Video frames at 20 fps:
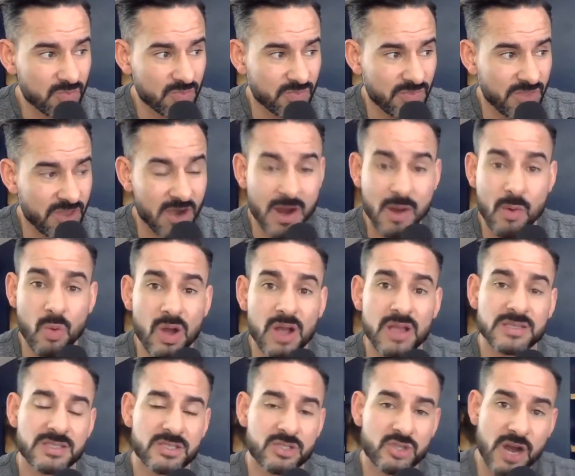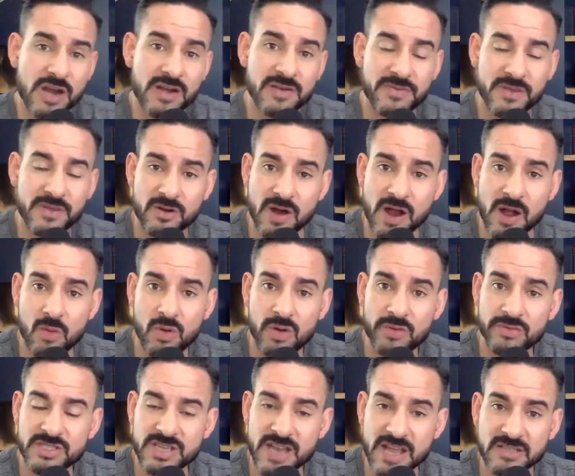there I was trying to figure out what
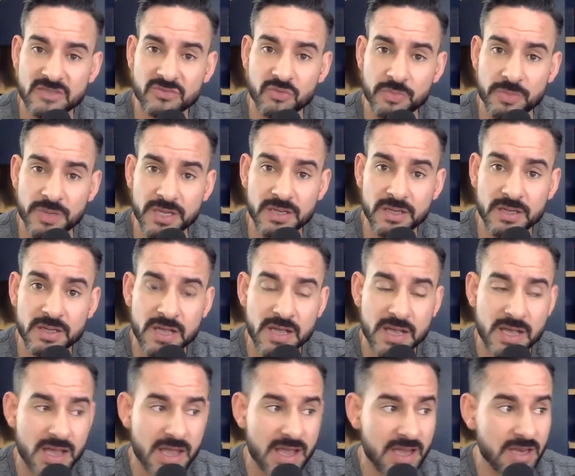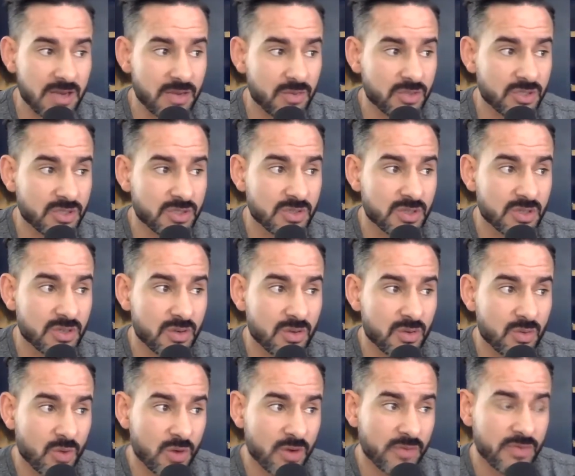was next for me. And it was
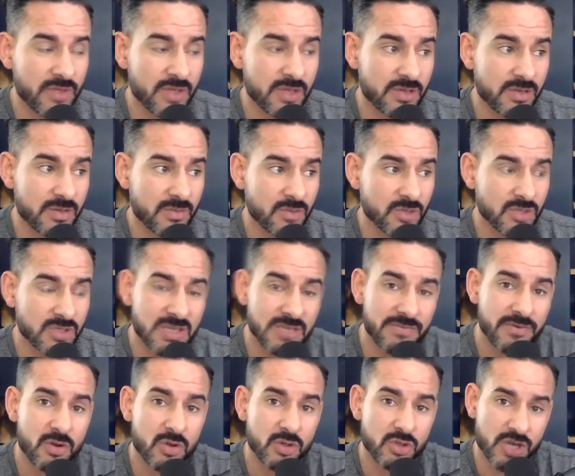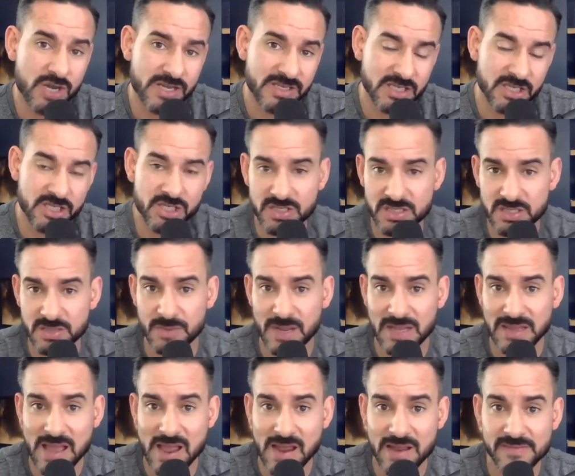one of the most difficult transitions in my
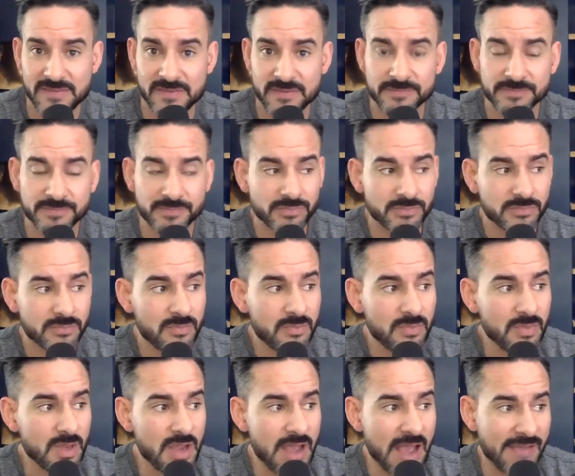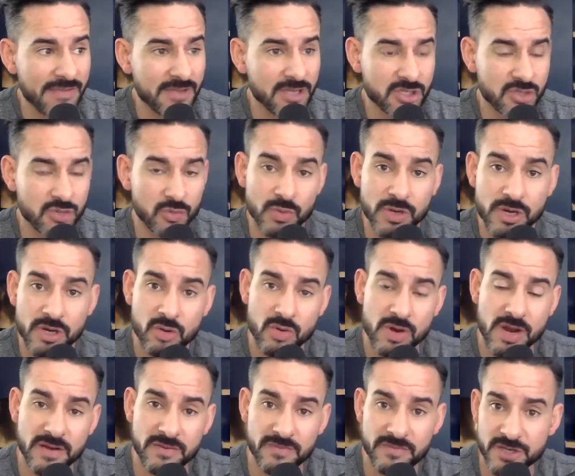life, having to
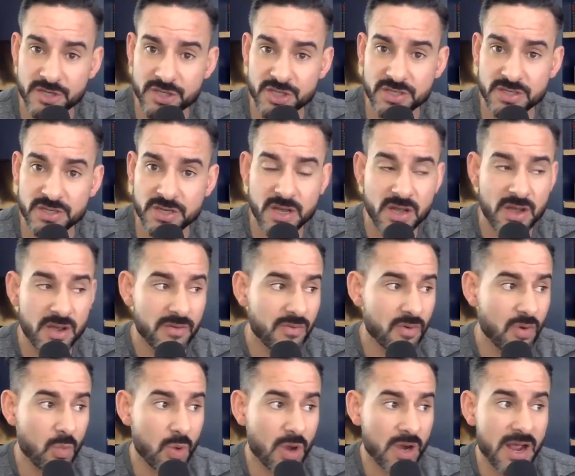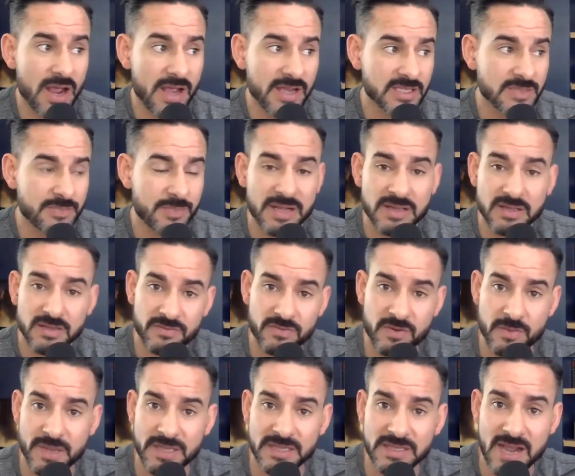recreate a vision for what I expected
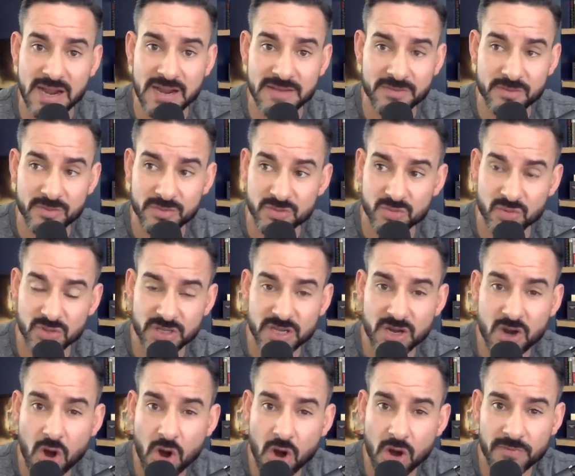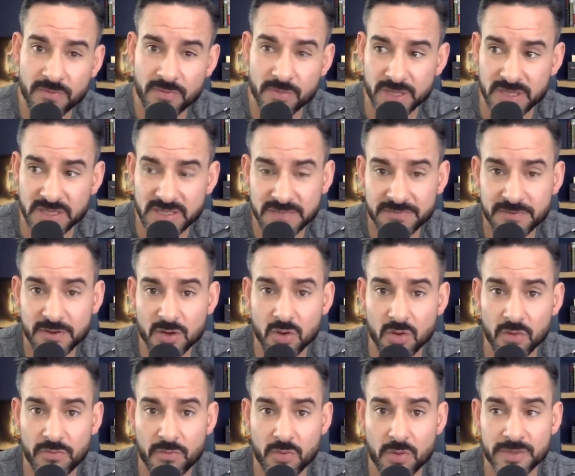from my life. It was really hard for me,
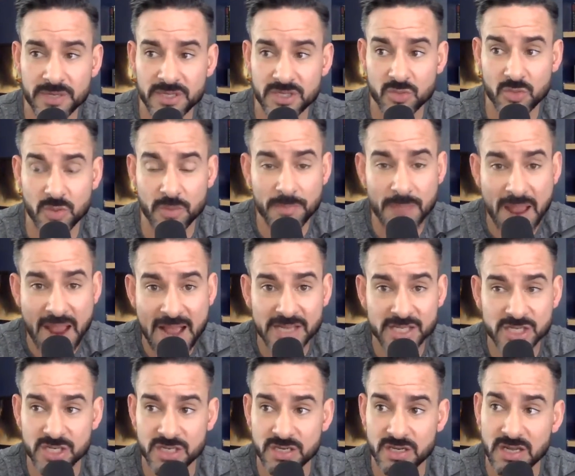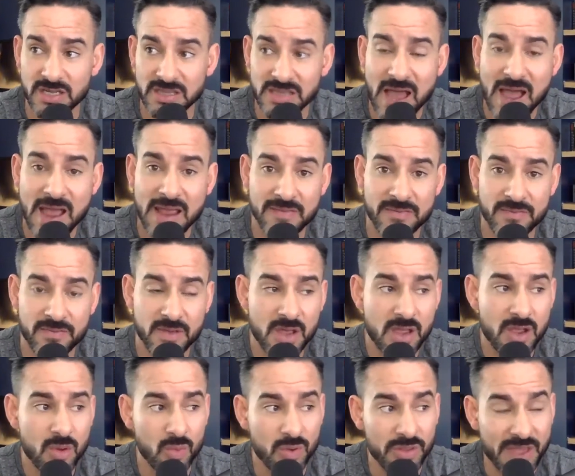difficult for me to imagine a life
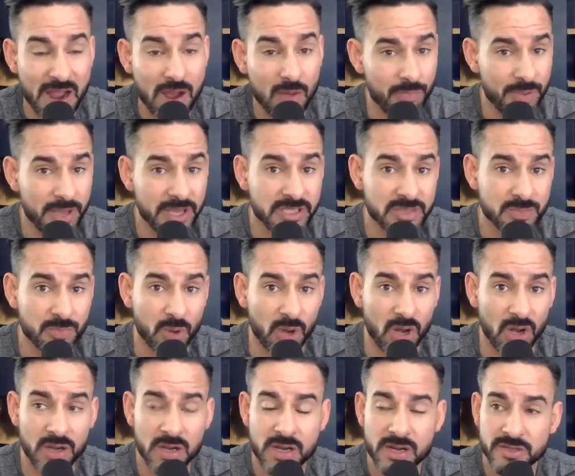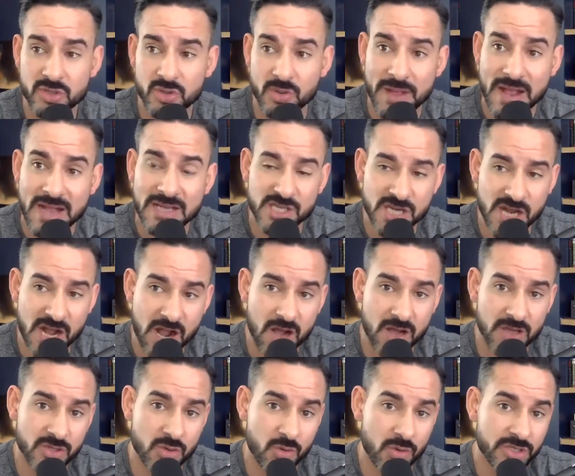without baseball, to imagine how I
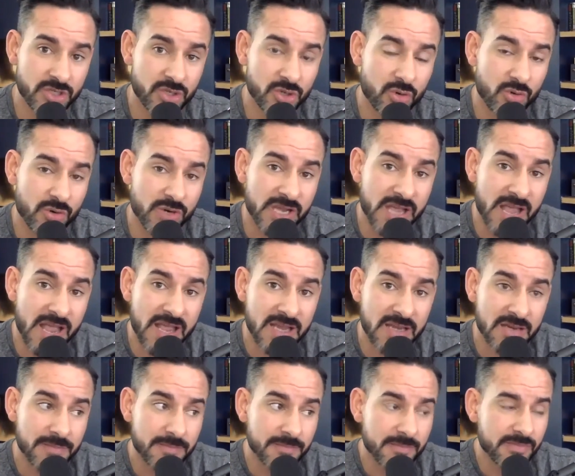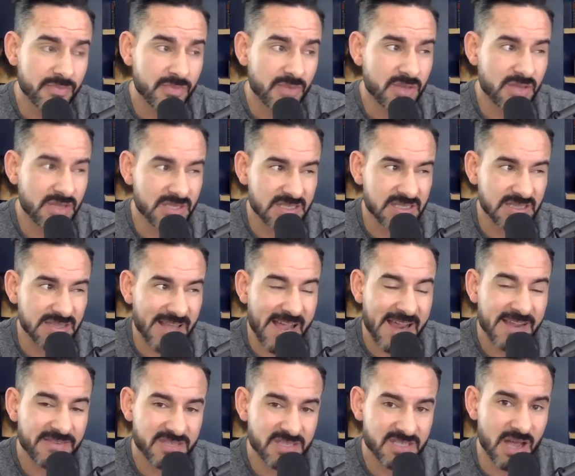was going to create this
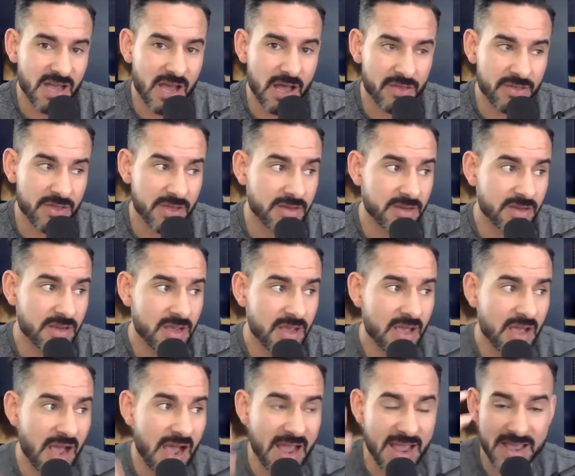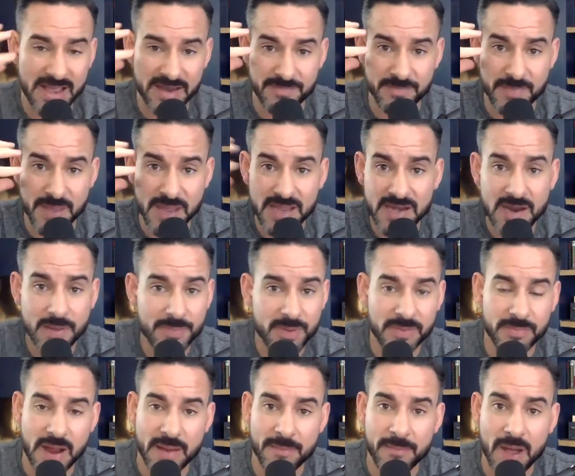lifestyle that I had made up in
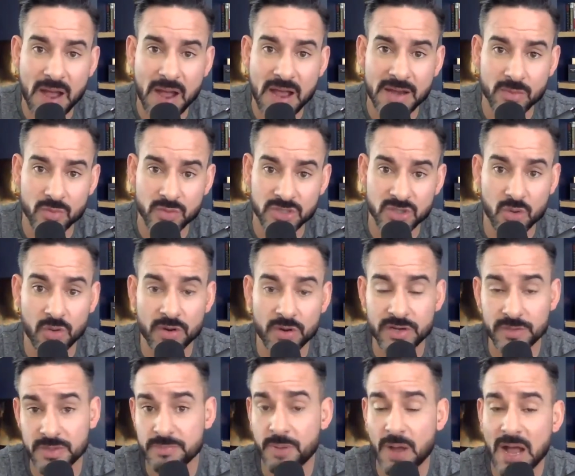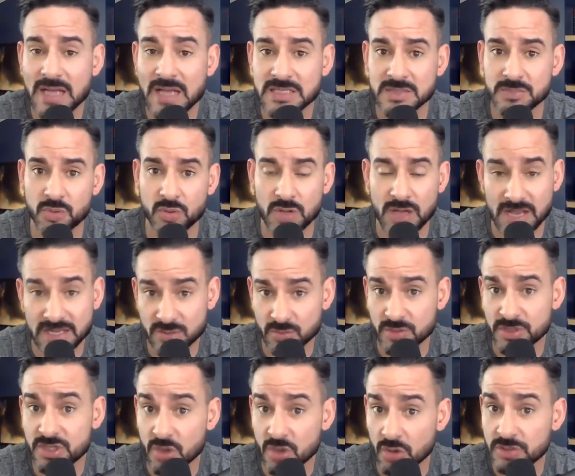my mind was going to be possible as a
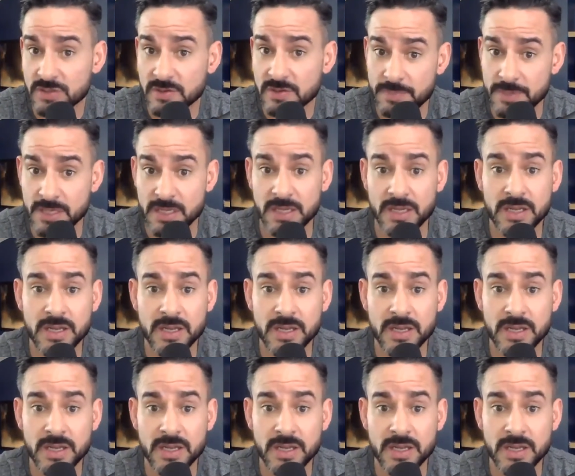result of being